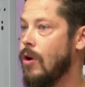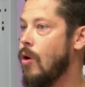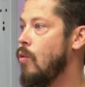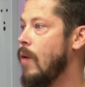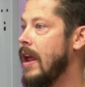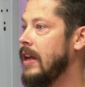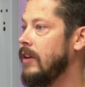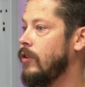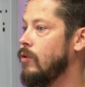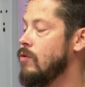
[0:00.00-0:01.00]
no
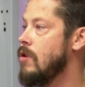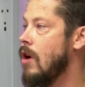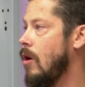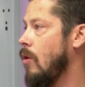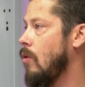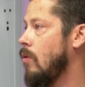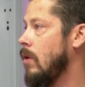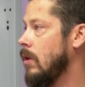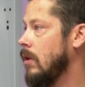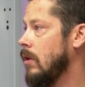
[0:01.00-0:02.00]
way to
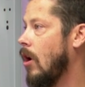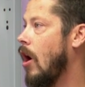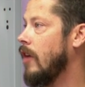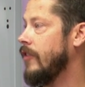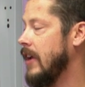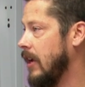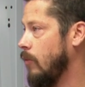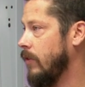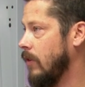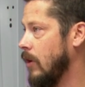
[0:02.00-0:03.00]
know
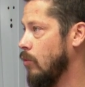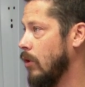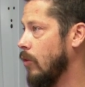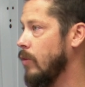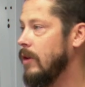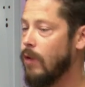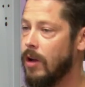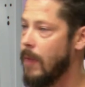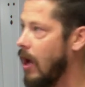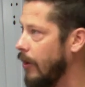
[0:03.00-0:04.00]
offhand what's going to work. We
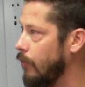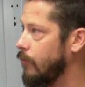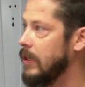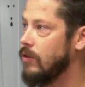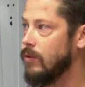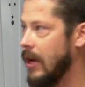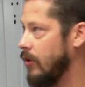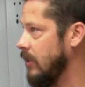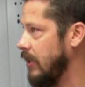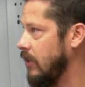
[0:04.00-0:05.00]
run models, we do
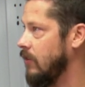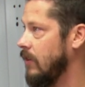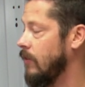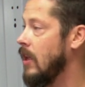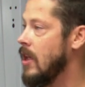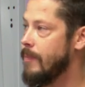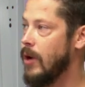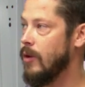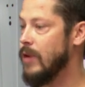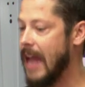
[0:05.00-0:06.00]
calculations,
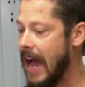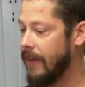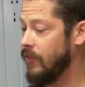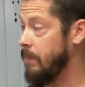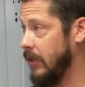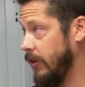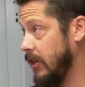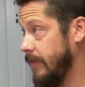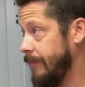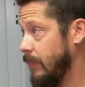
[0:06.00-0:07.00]
but we have to build
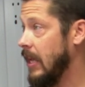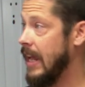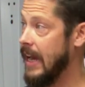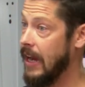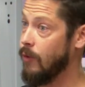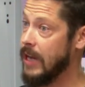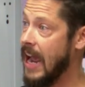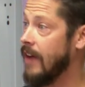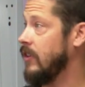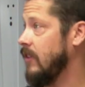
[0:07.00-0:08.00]
it and we
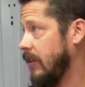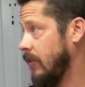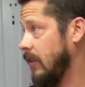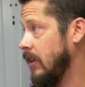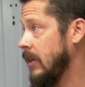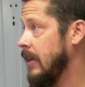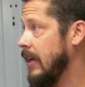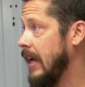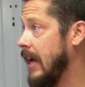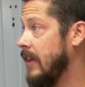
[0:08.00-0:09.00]
have to test it.
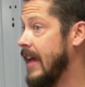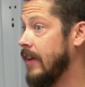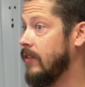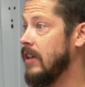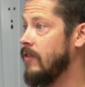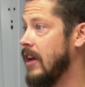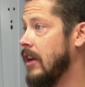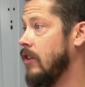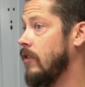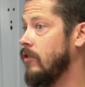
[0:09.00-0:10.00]
And that's the
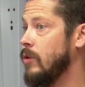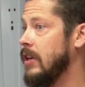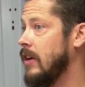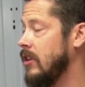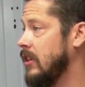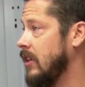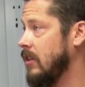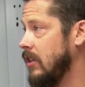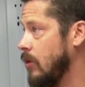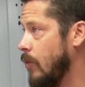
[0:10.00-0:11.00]
advantage of doing everything
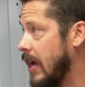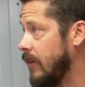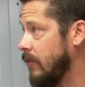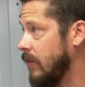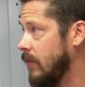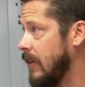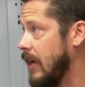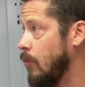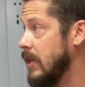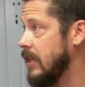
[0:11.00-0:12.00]
in the U.S. is
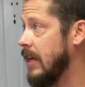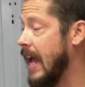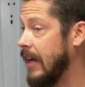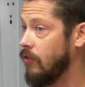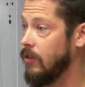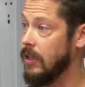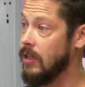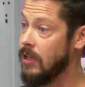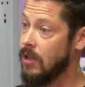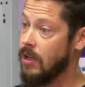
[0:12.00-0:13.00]
that we can actually